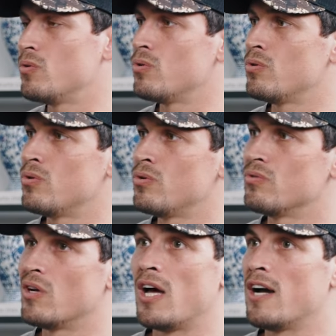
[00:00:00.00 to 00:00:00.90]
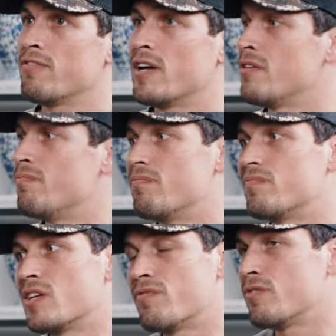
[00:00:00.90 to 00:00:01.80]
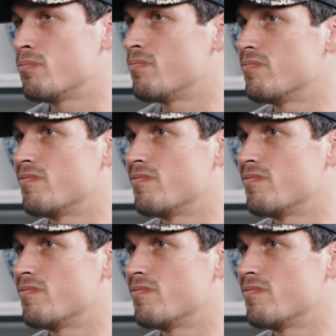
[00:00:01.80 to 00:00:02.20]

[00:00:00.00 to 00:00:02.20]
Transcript: or life had different